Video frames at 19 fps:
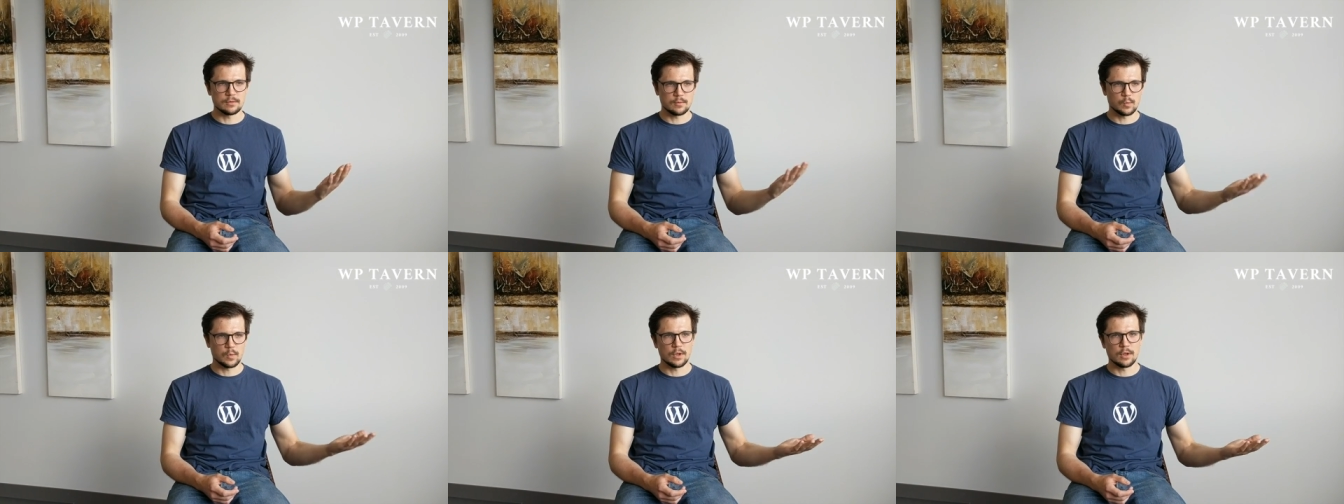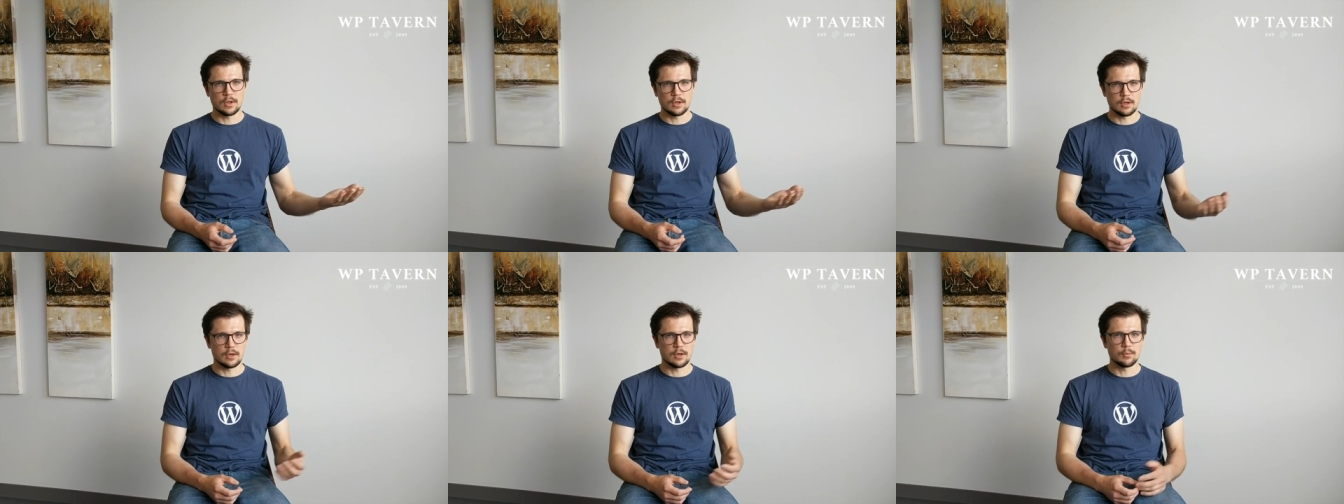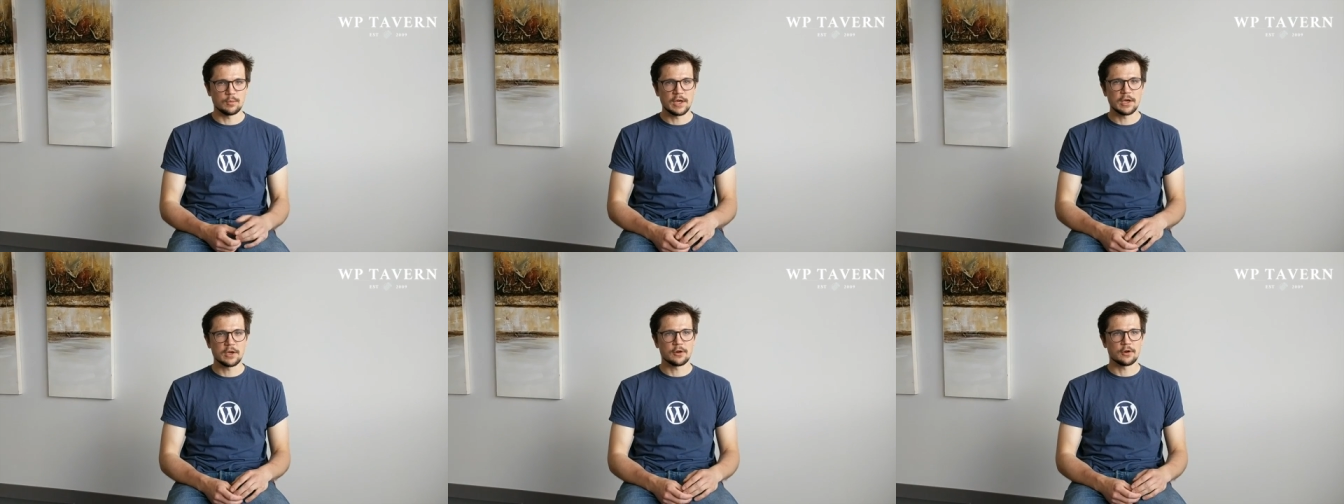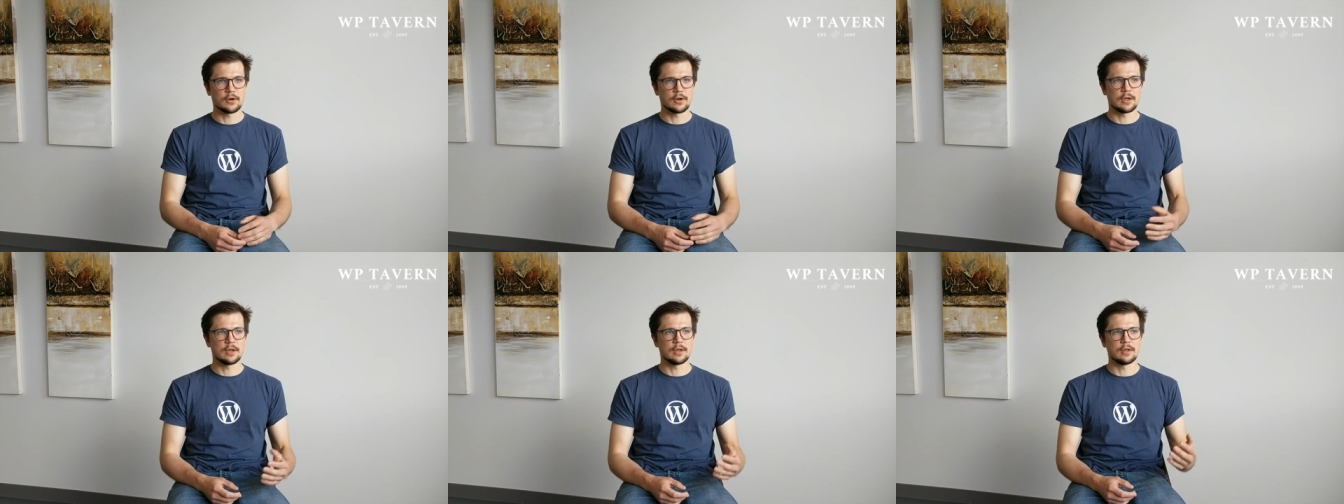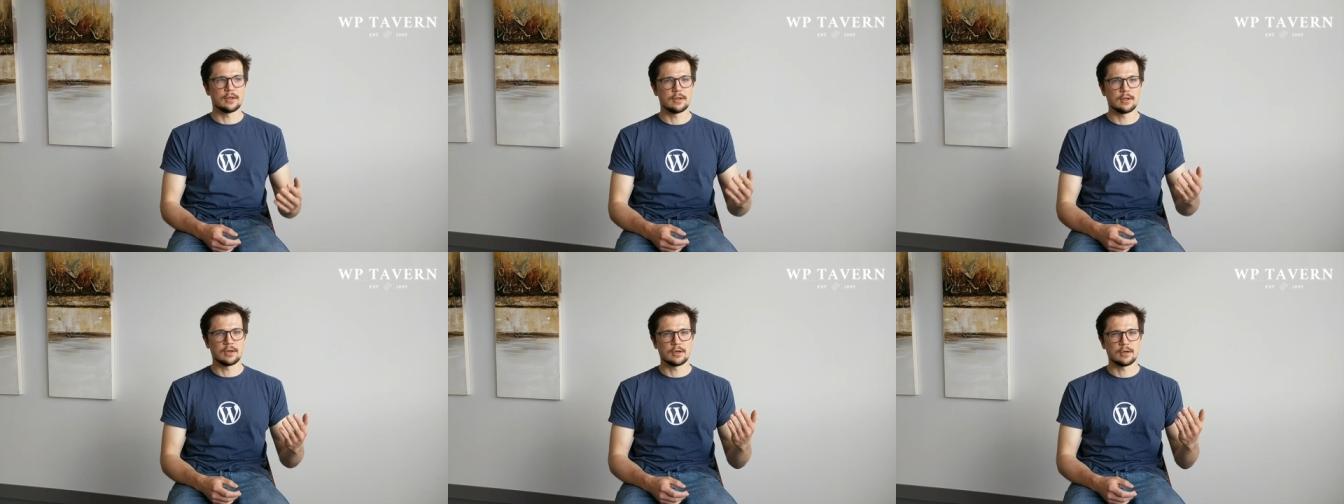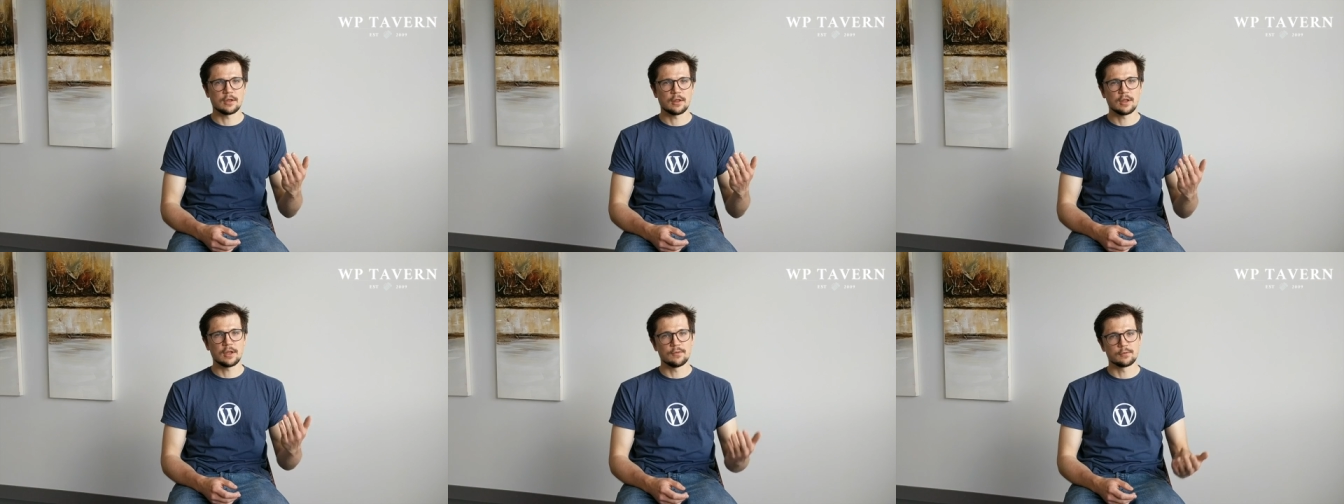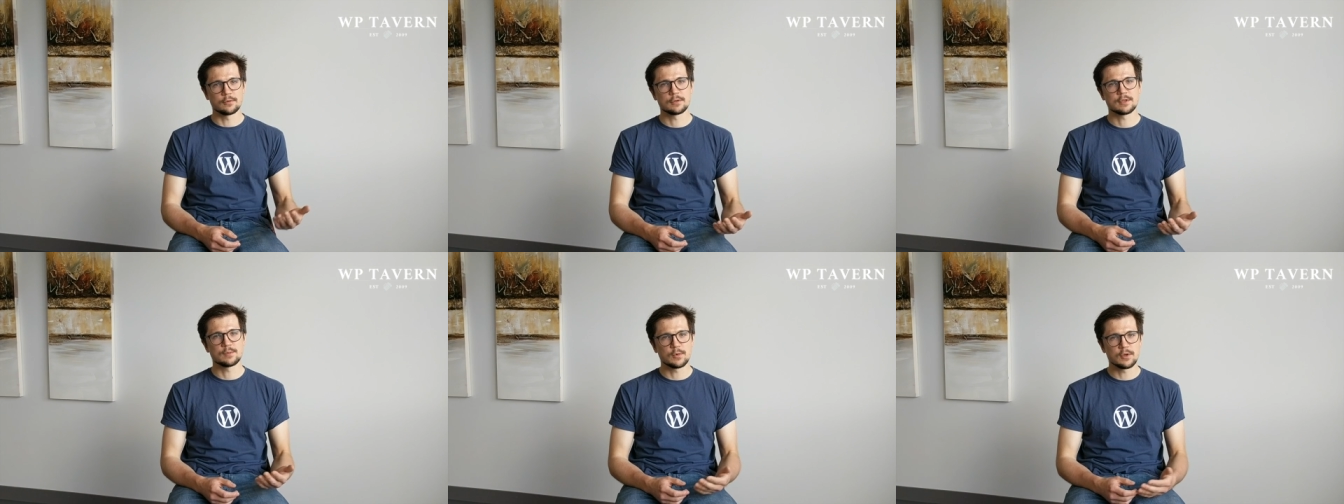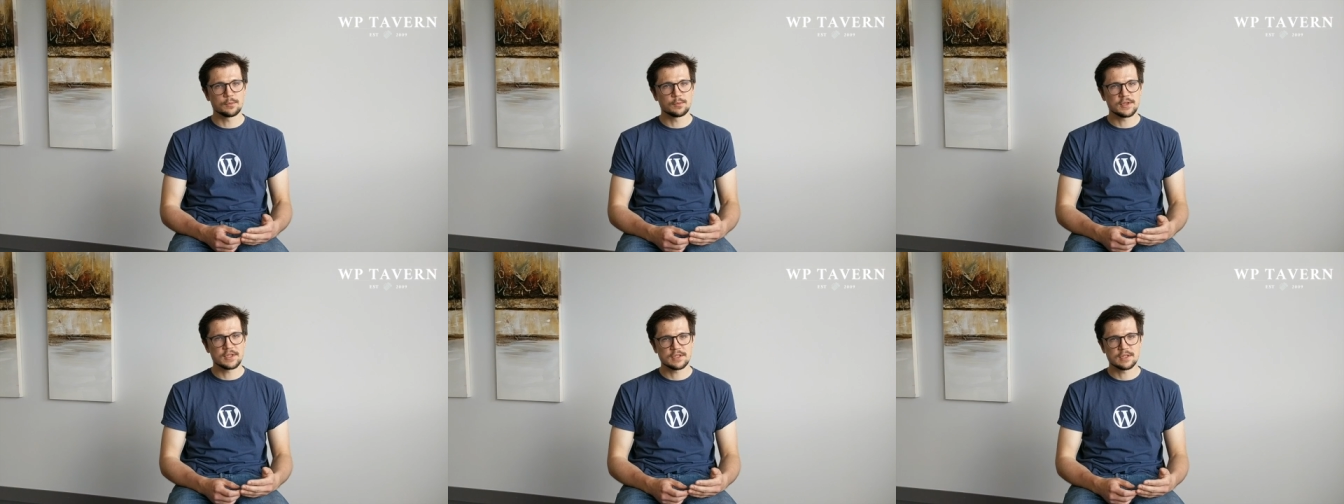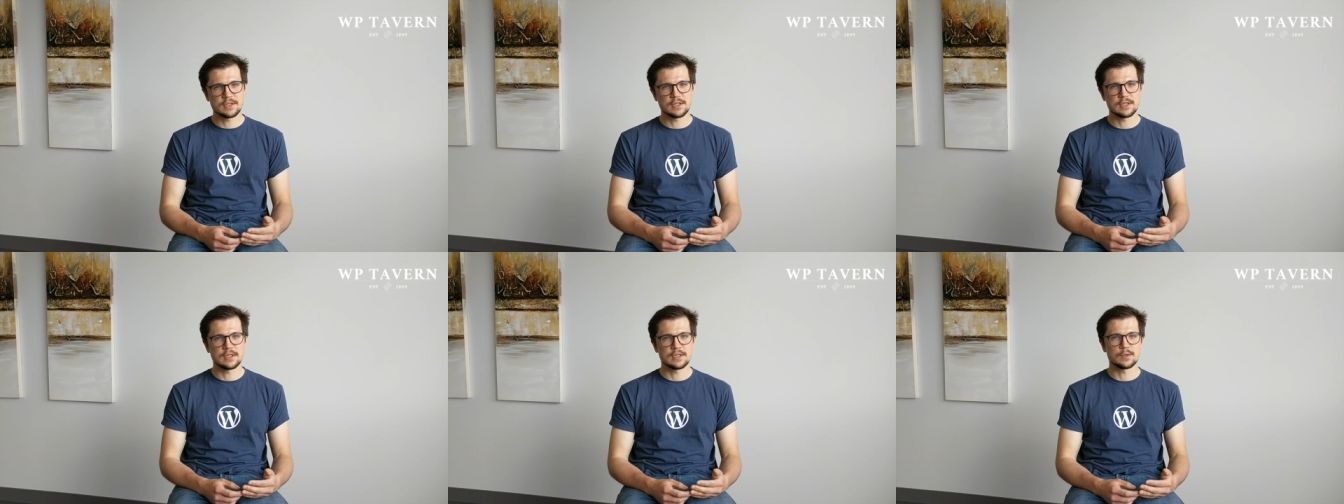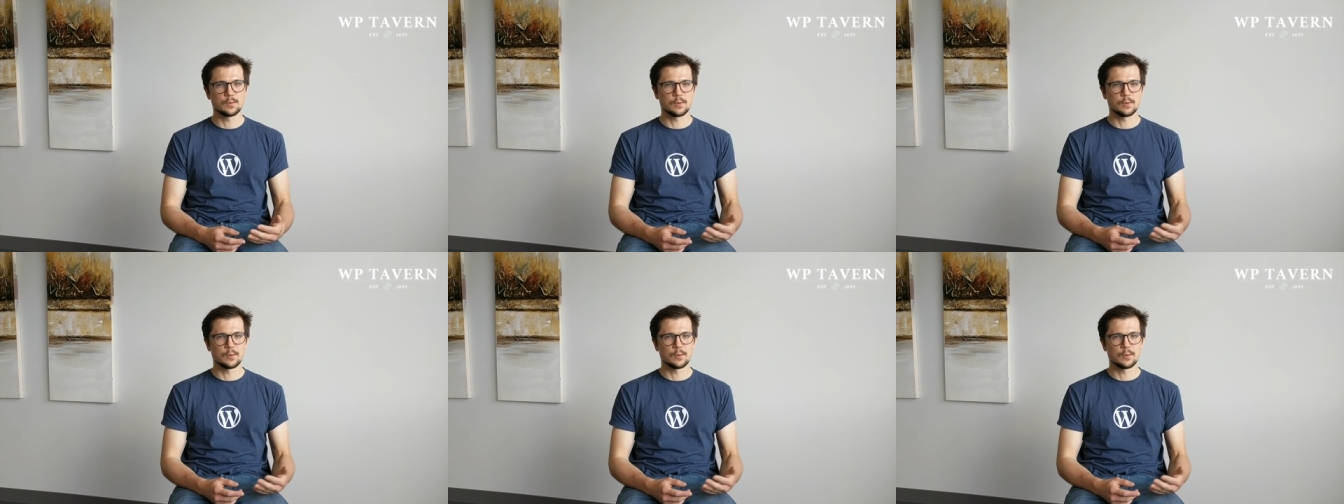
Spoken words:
with Maker, and a theme for small businesses